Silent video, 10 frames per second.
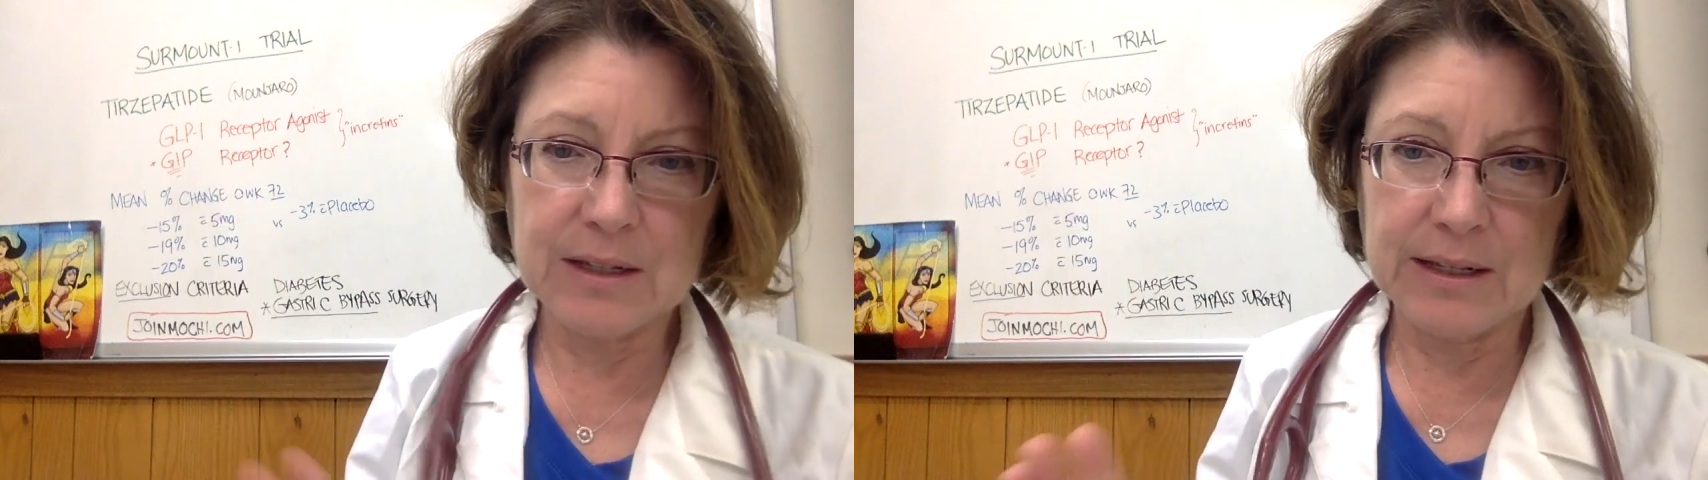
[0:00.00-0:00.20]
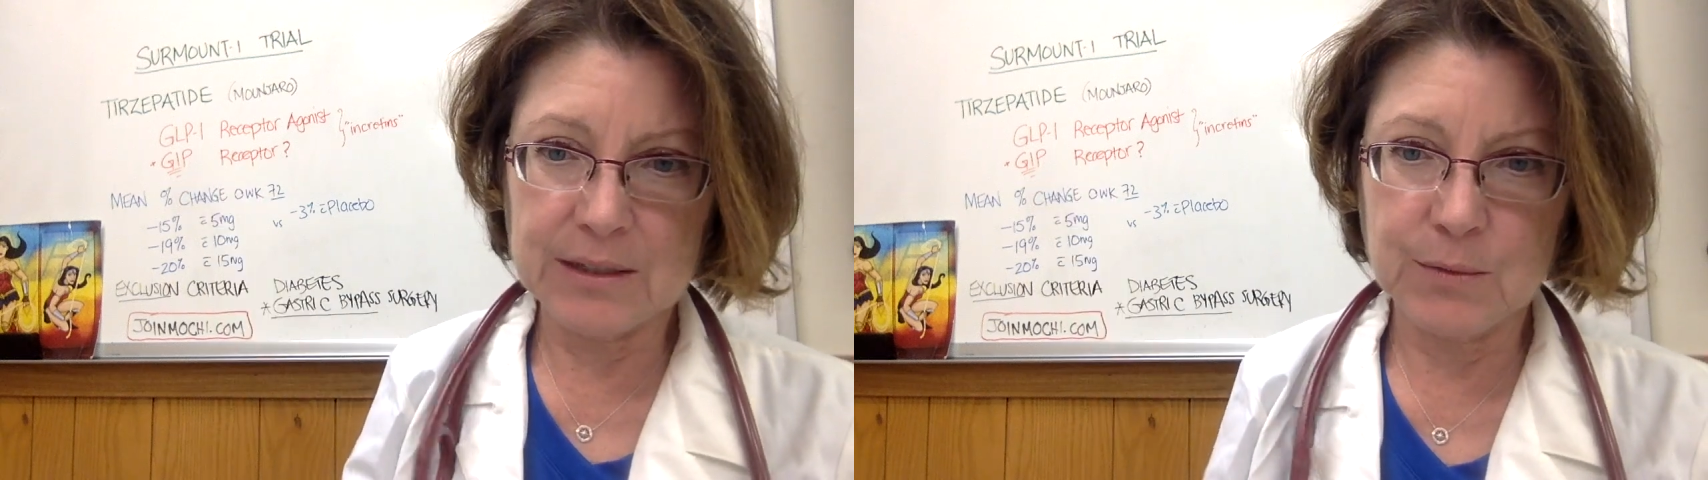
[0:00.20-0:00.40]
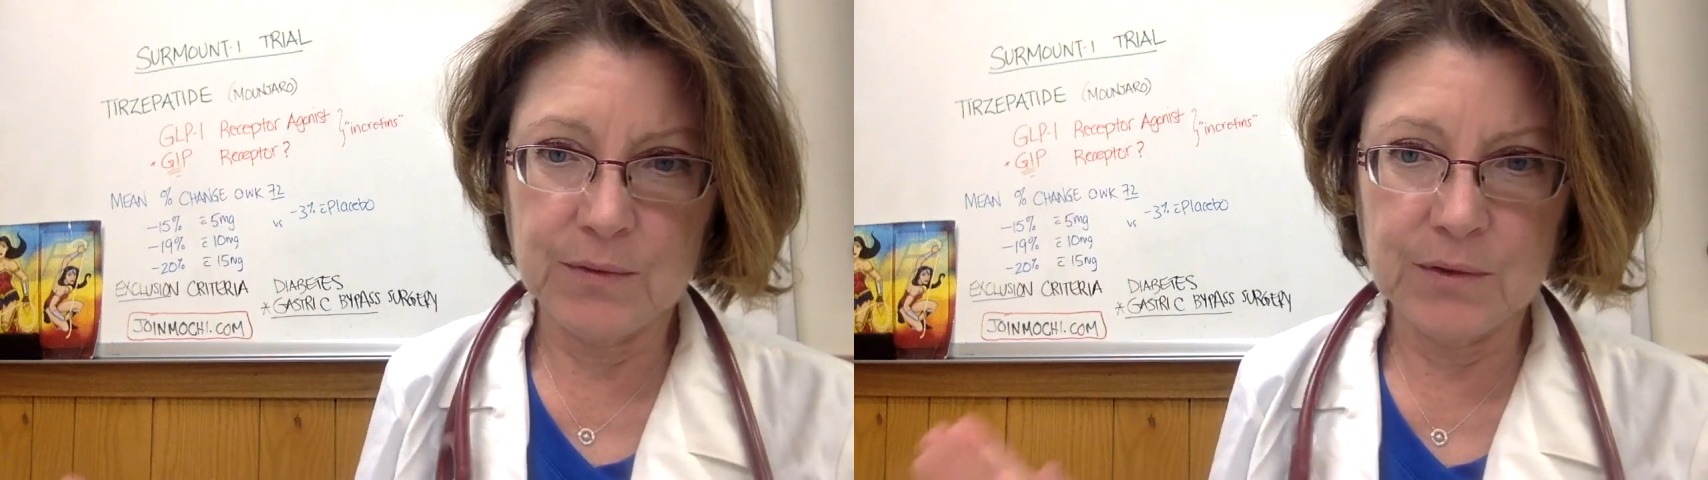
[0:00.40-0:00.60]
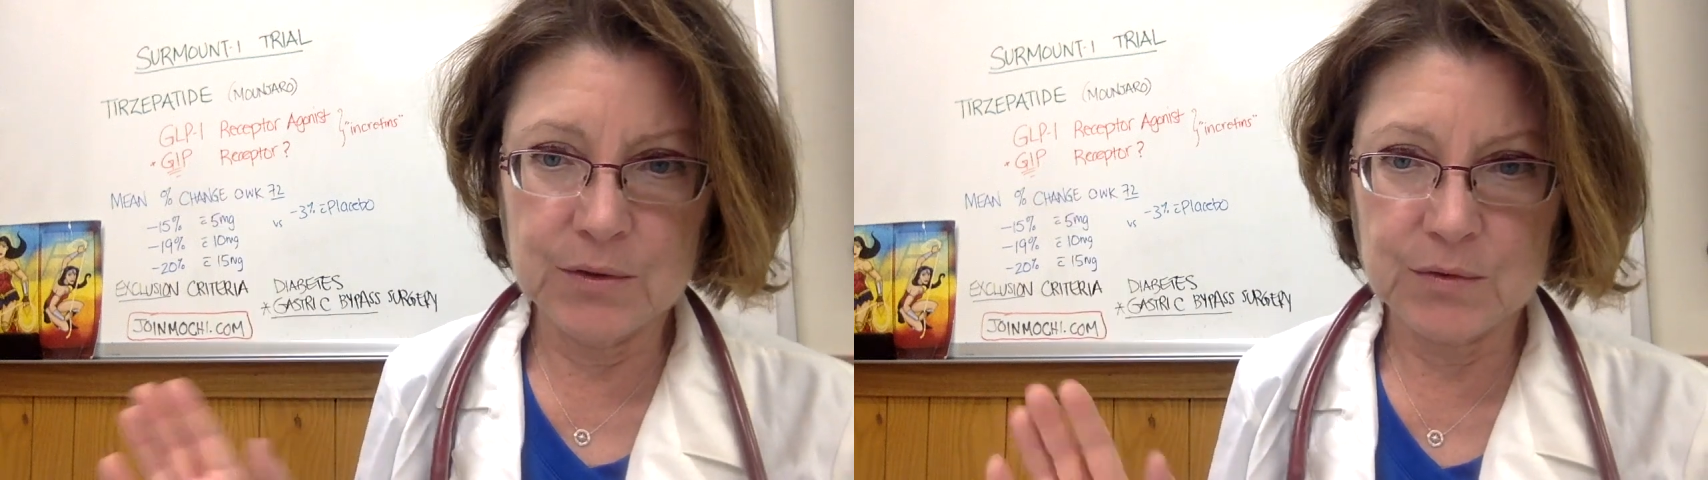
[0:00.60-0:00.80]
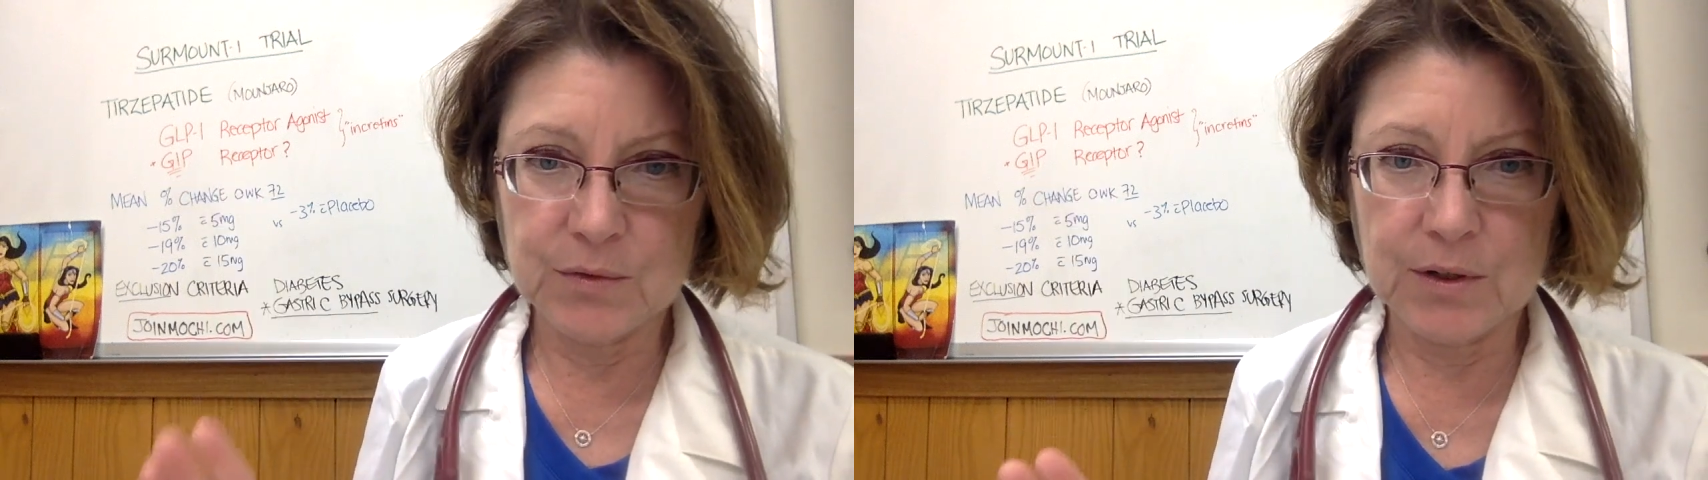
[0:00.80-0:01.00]
class we've
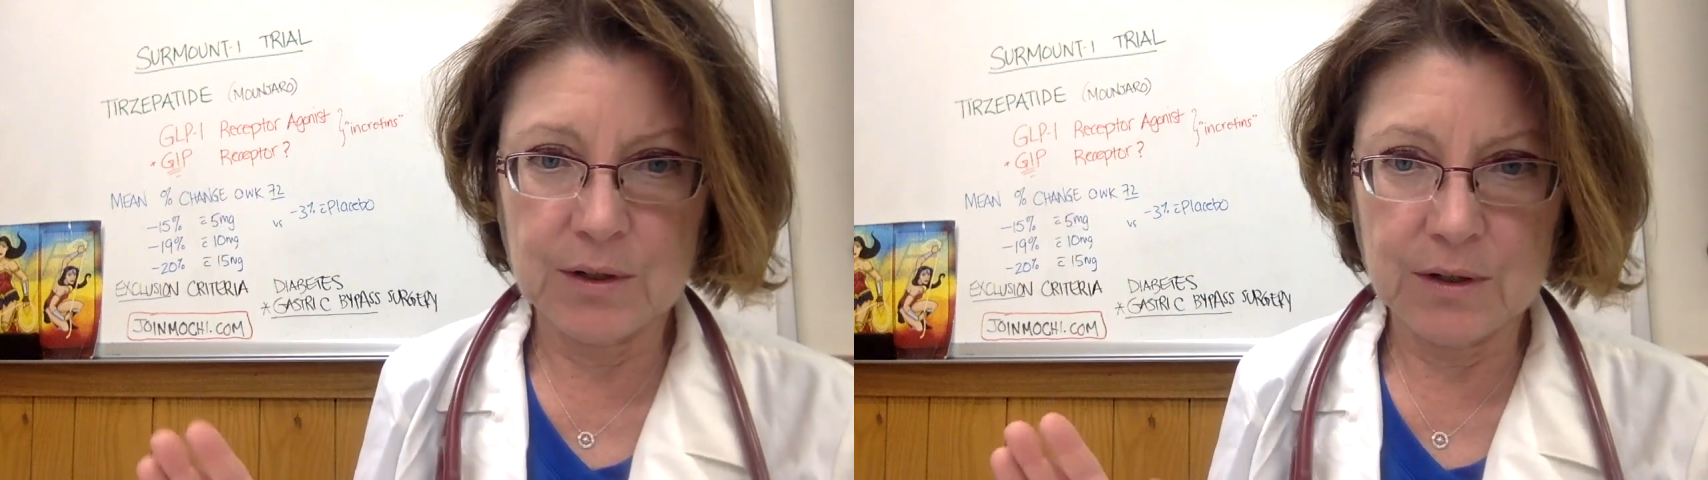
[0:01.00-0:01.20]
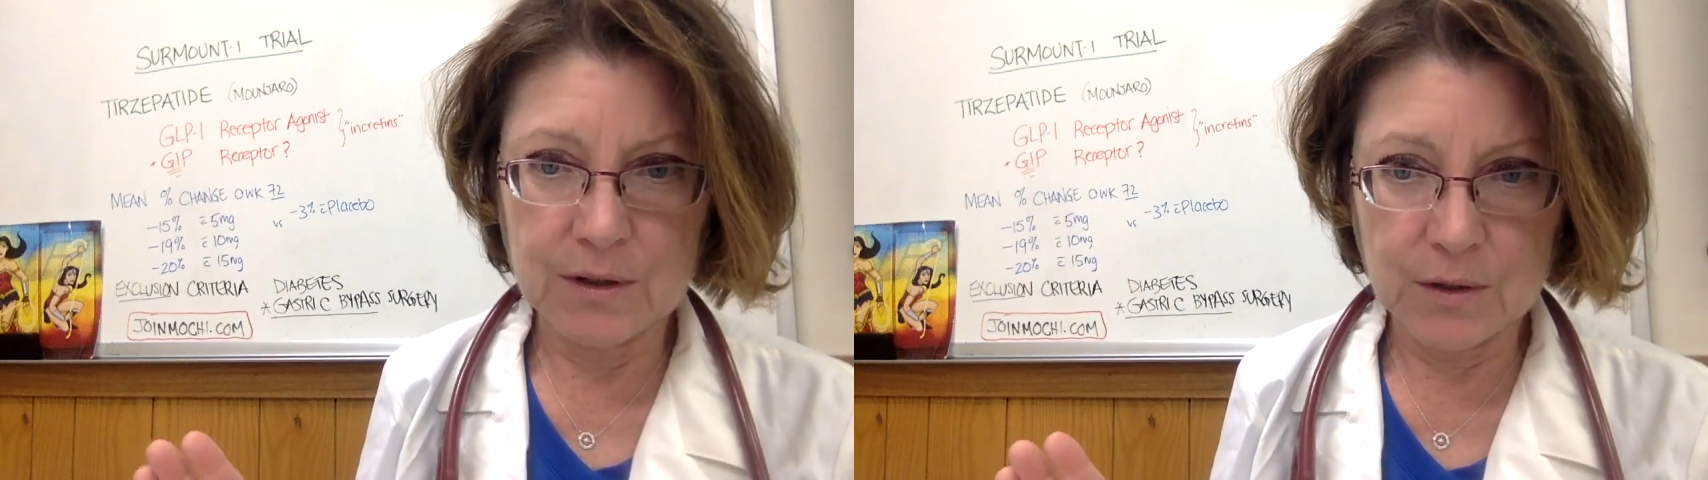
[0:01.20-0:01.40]
used for